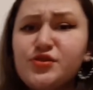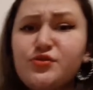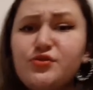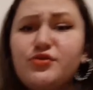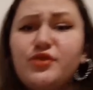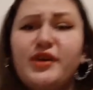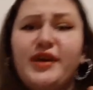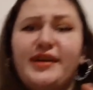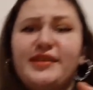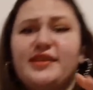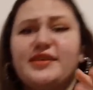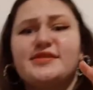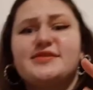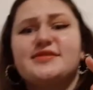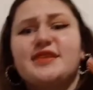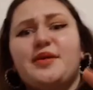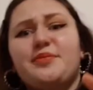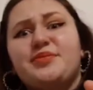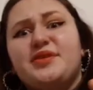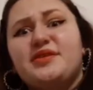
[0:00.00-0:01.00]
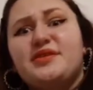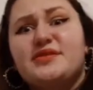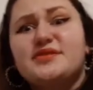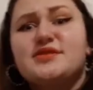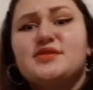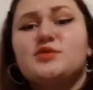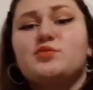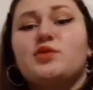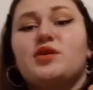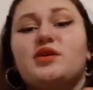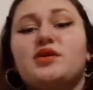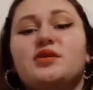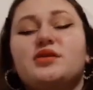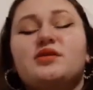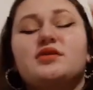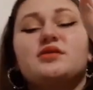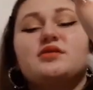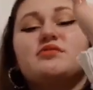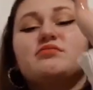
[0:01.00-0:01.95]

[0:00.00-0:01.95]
who can accept that this is weird,